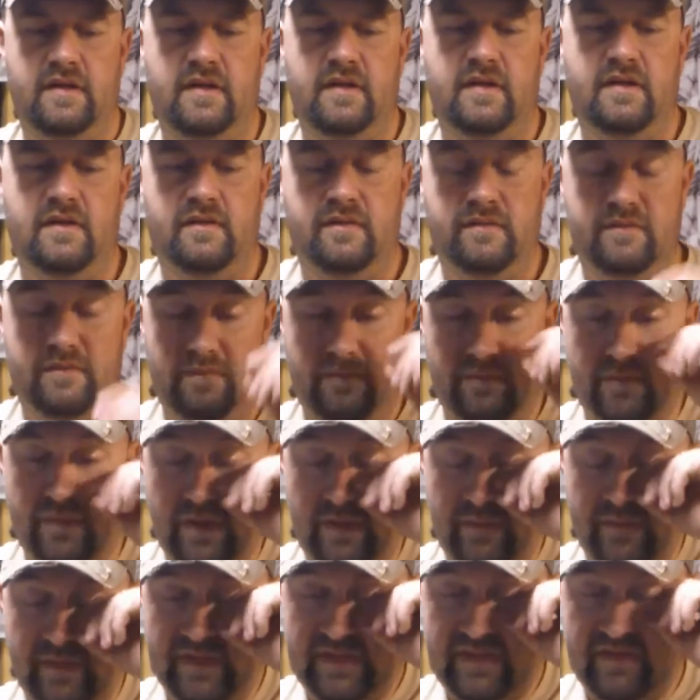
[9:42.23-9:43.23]
You know,
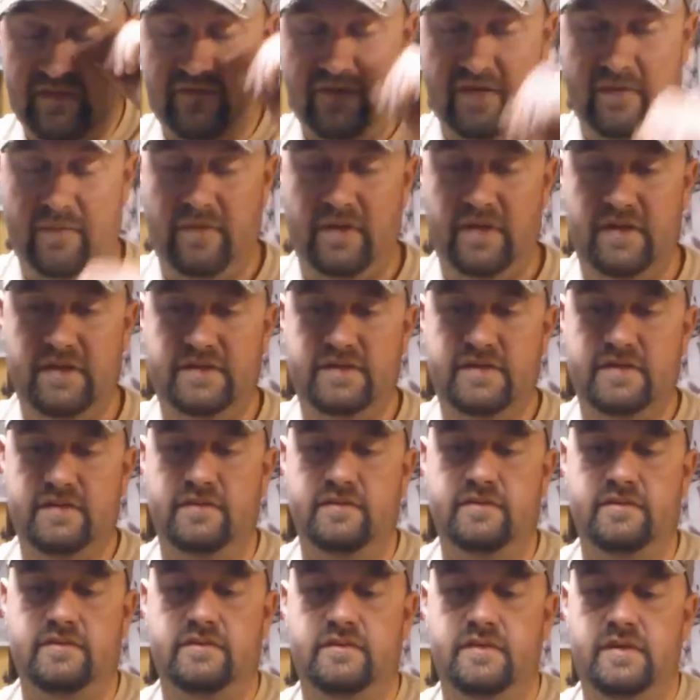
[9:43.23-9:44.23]
pretty much if I want
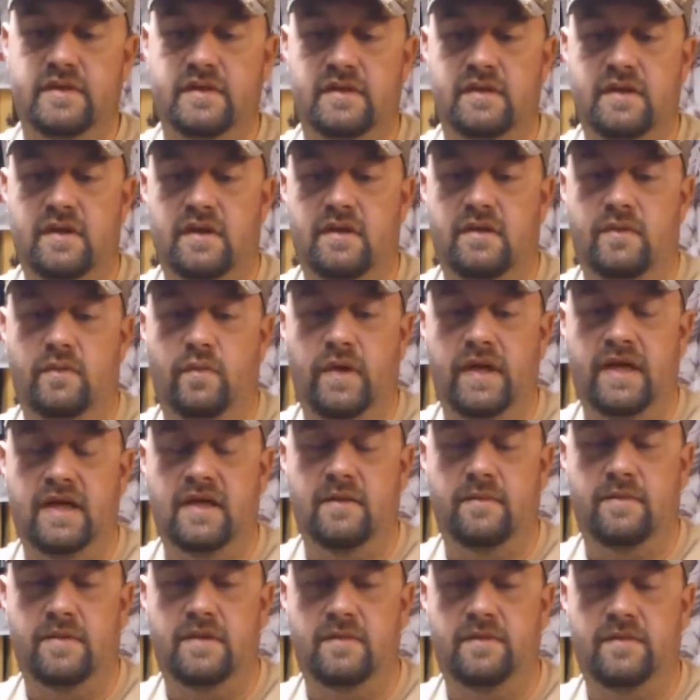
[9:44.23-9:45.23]
to wake
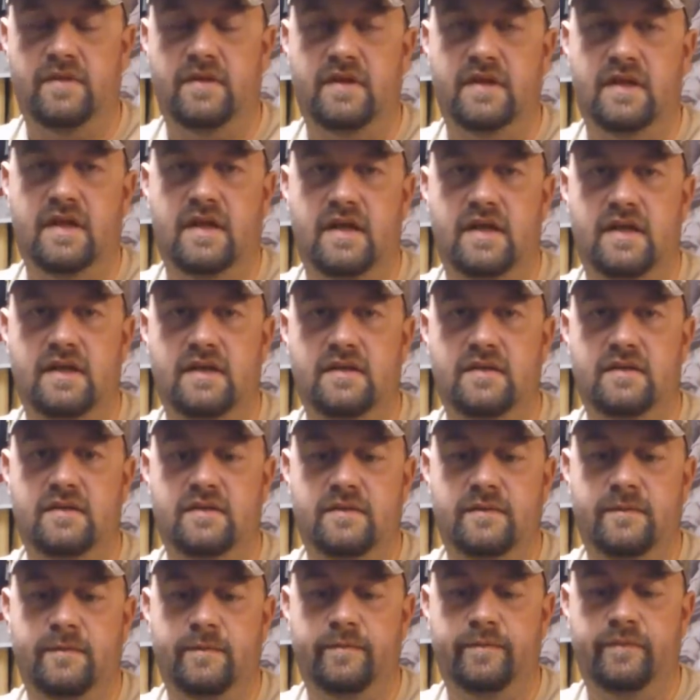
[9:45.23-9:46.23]
up in the middle of the night
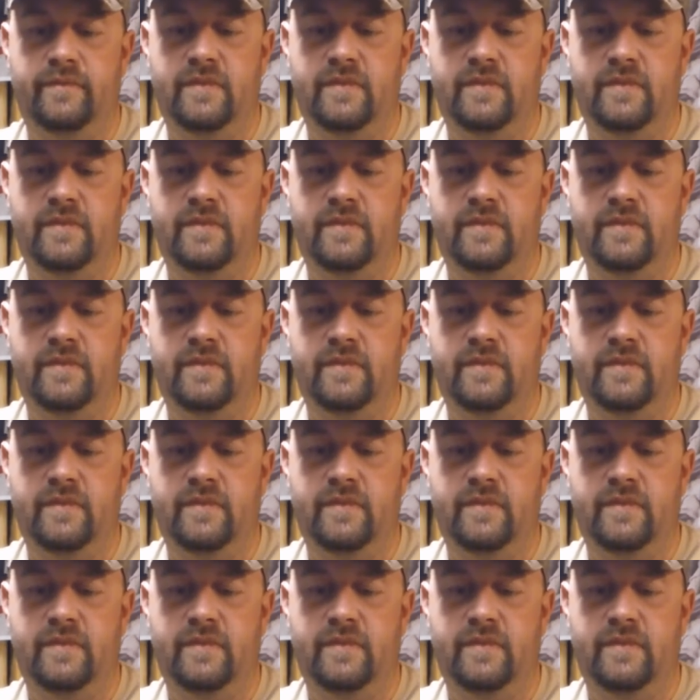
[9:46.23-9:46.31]
and